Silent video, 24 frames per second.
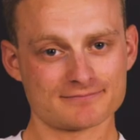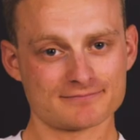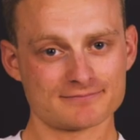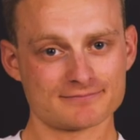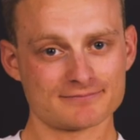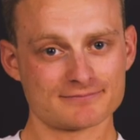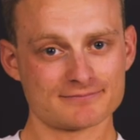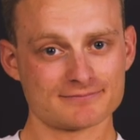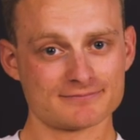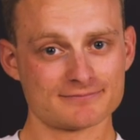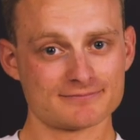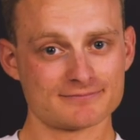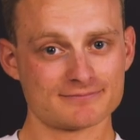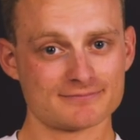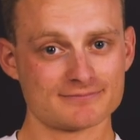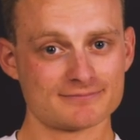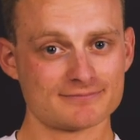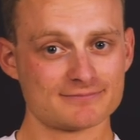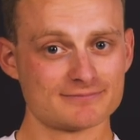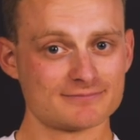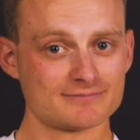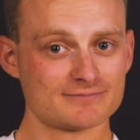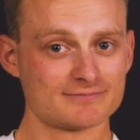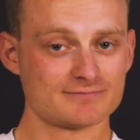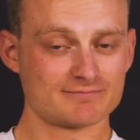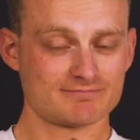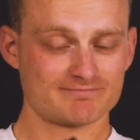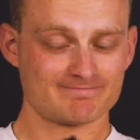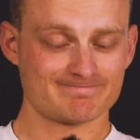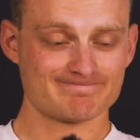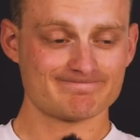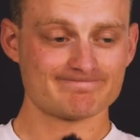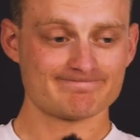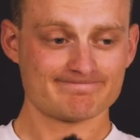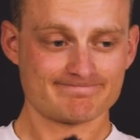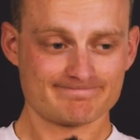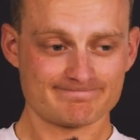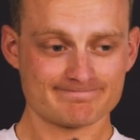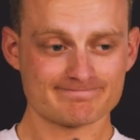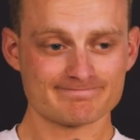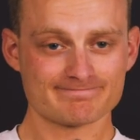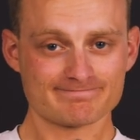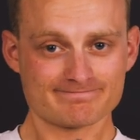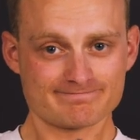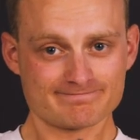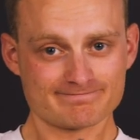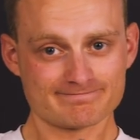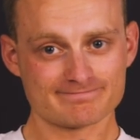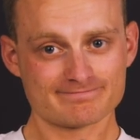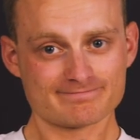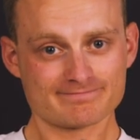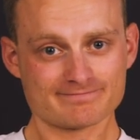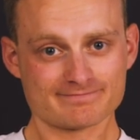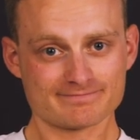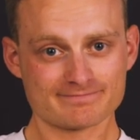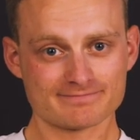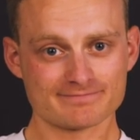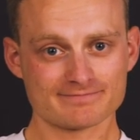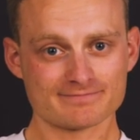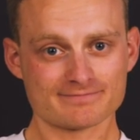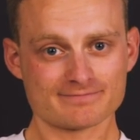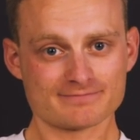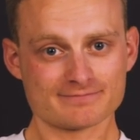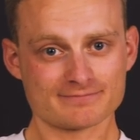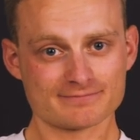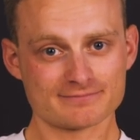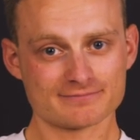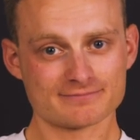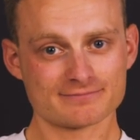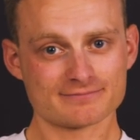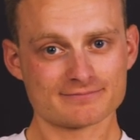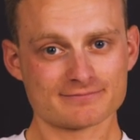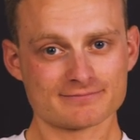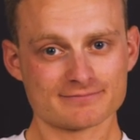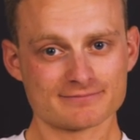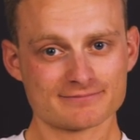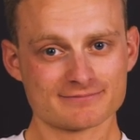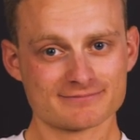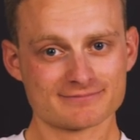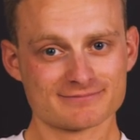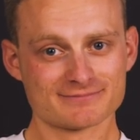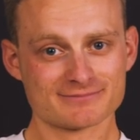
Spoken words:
(not speaking)